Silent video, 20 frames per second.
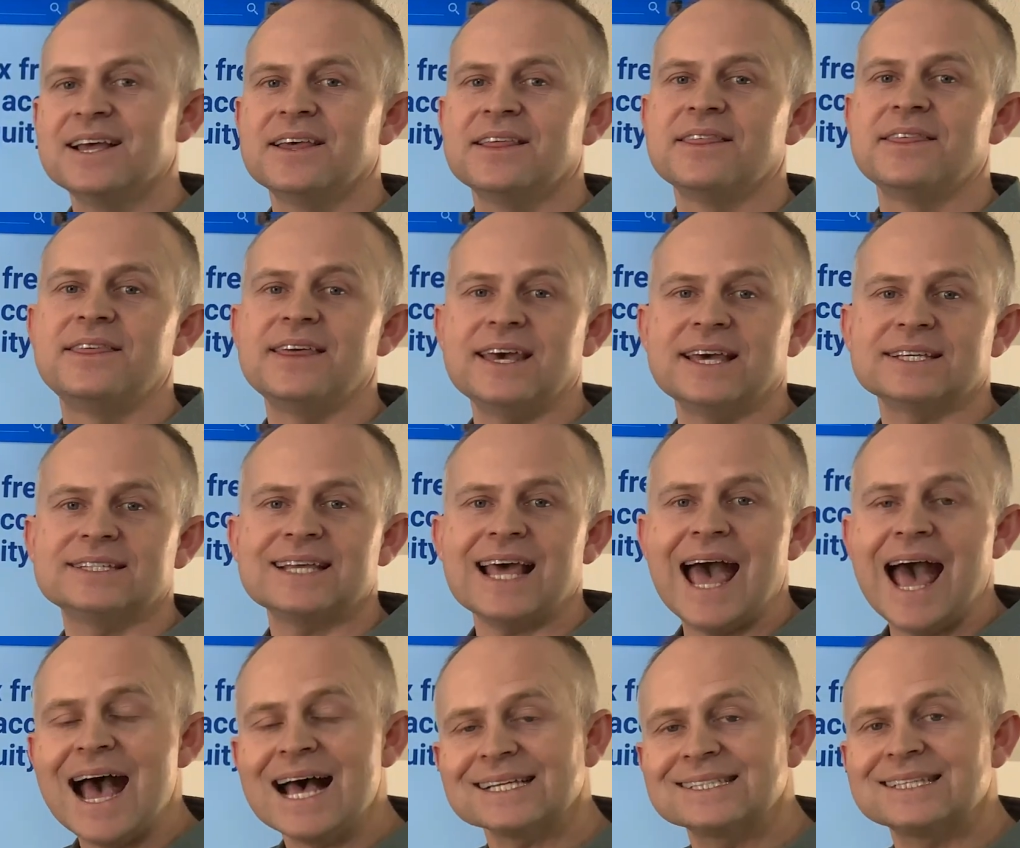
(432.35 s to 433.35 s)
this
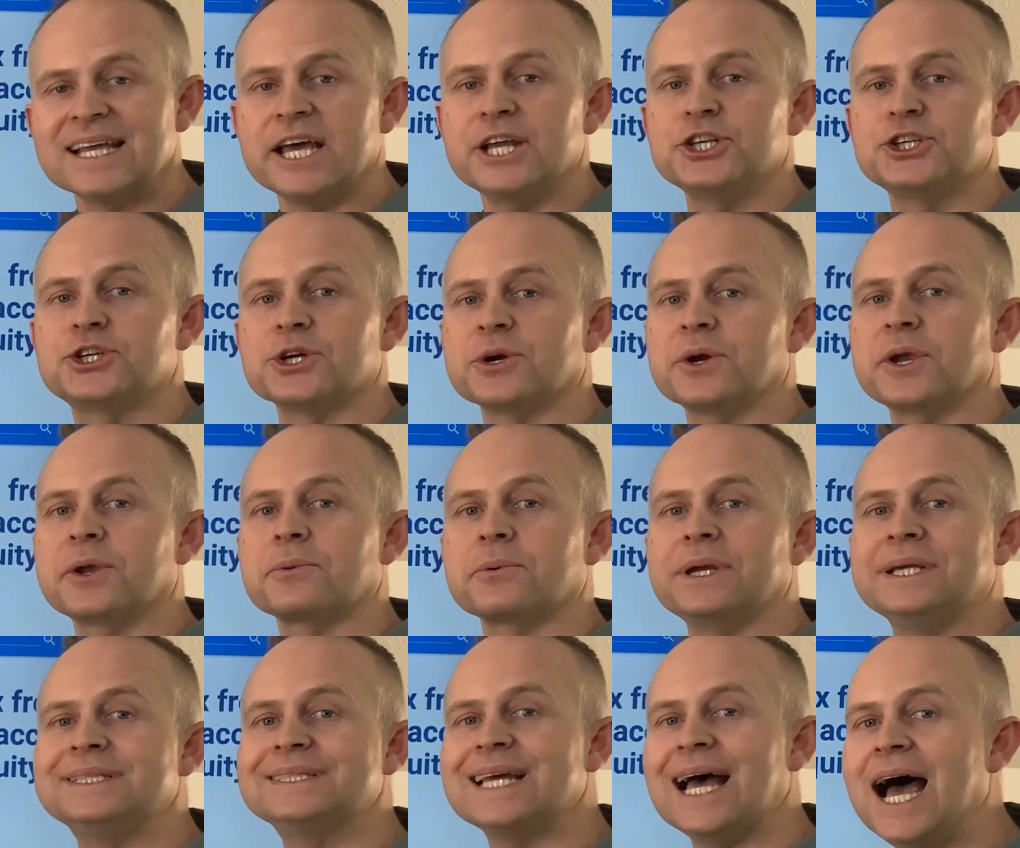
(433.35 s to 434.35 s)
asset during
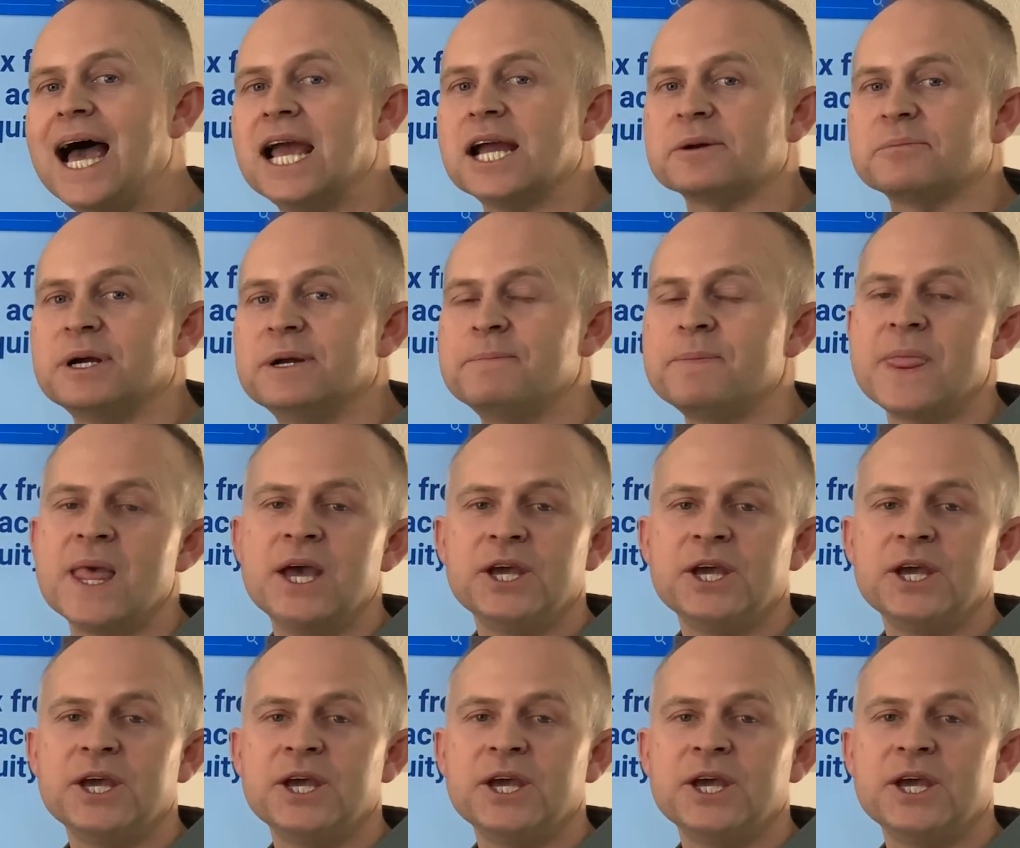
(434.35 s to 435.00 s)
retirement,